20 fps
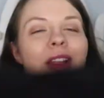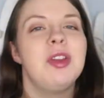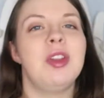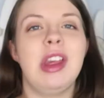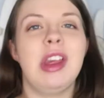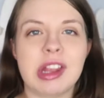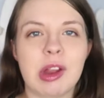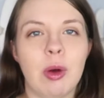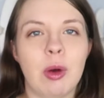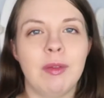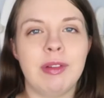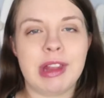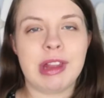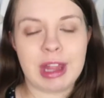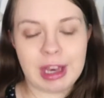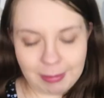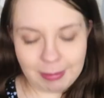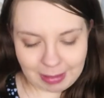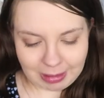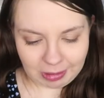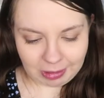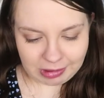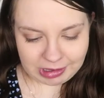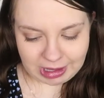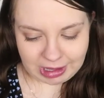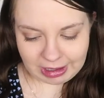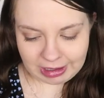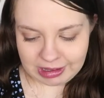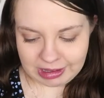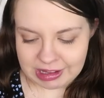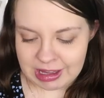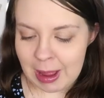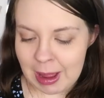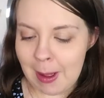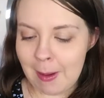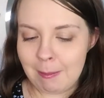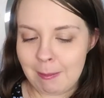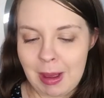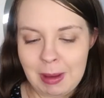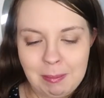These are obviously in a bigger size.
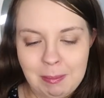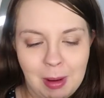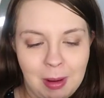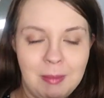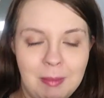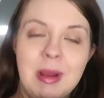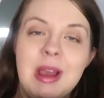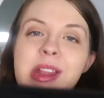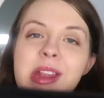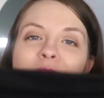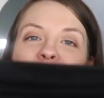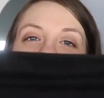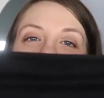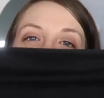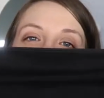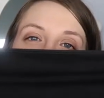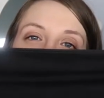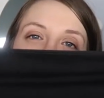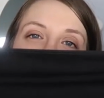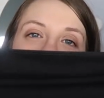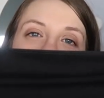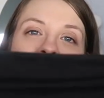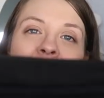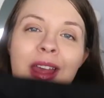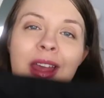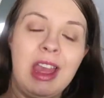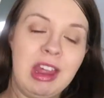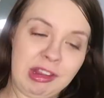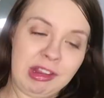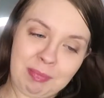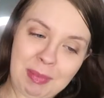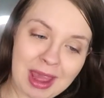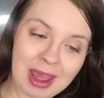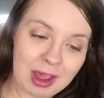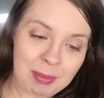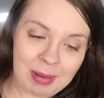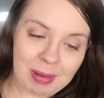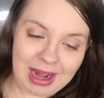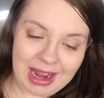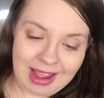My bum is not this big. It's
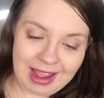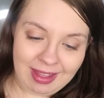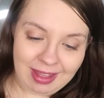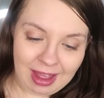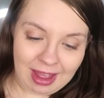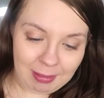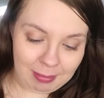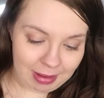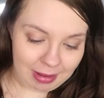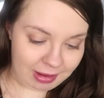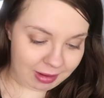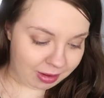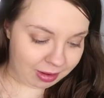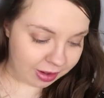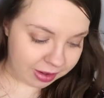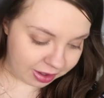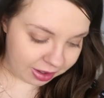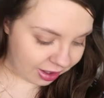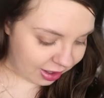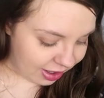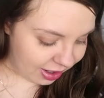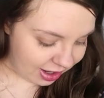big, but it ain't that big, hun.